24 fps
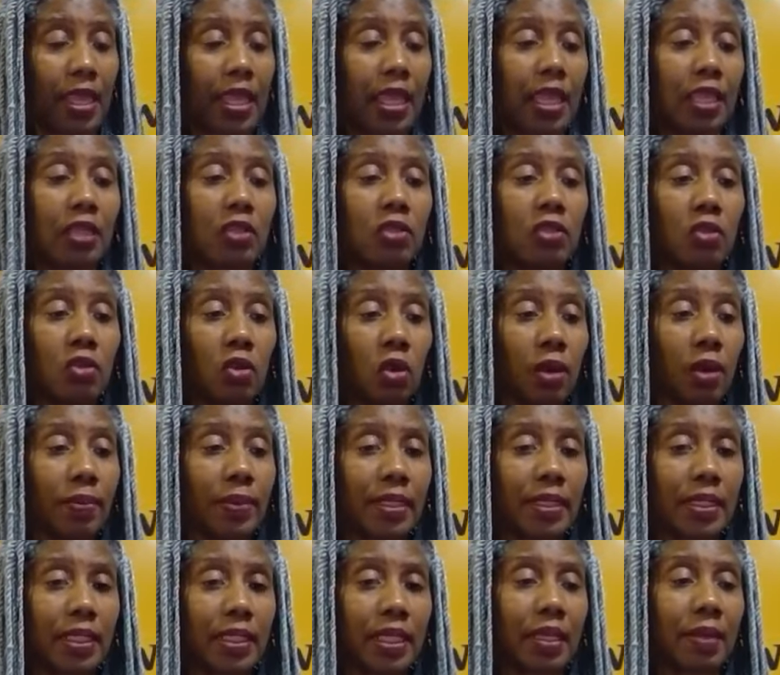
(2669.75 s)
And
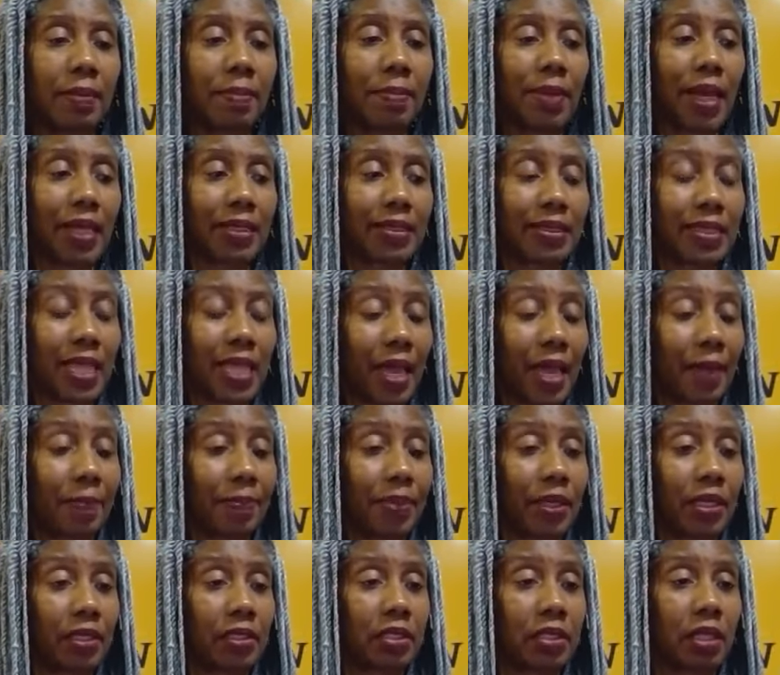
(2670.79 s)
normally my
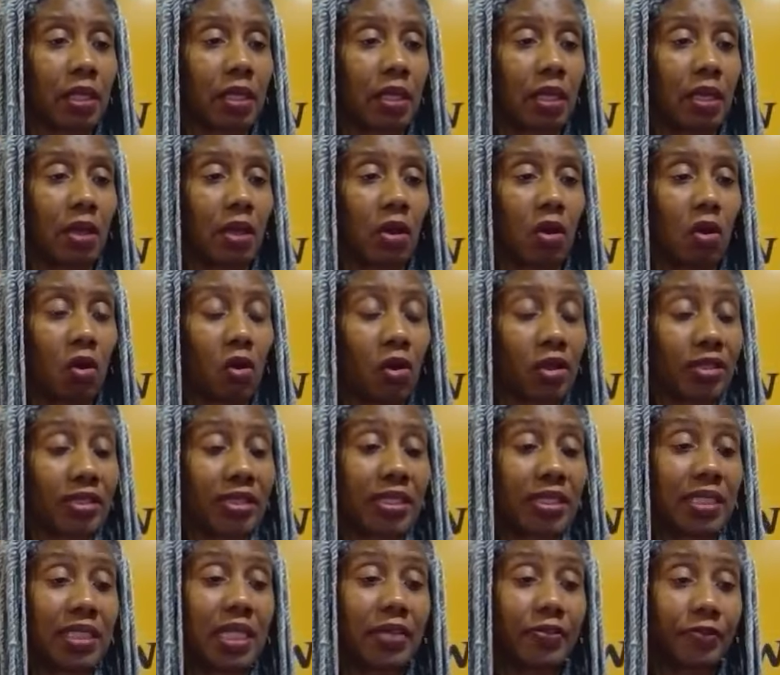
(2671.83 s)
topics are
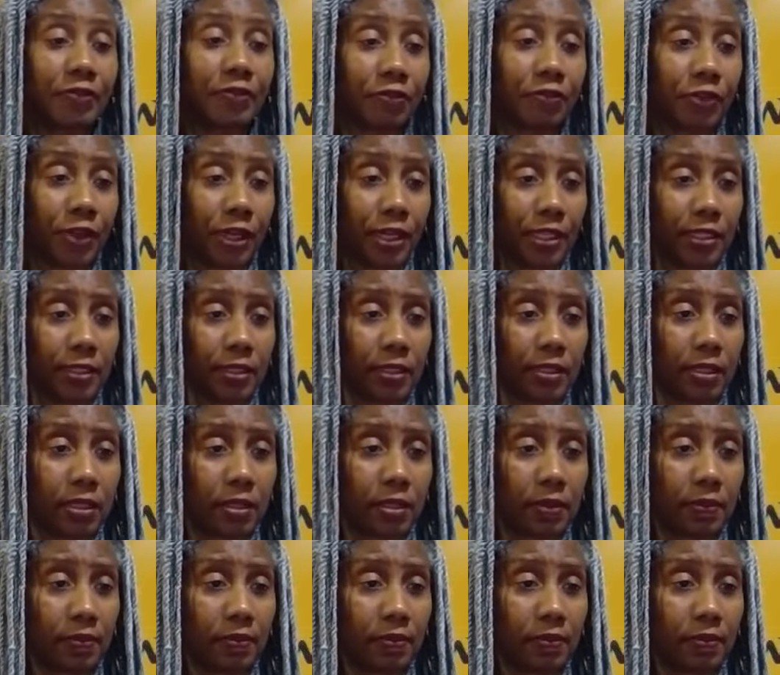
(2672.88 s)
different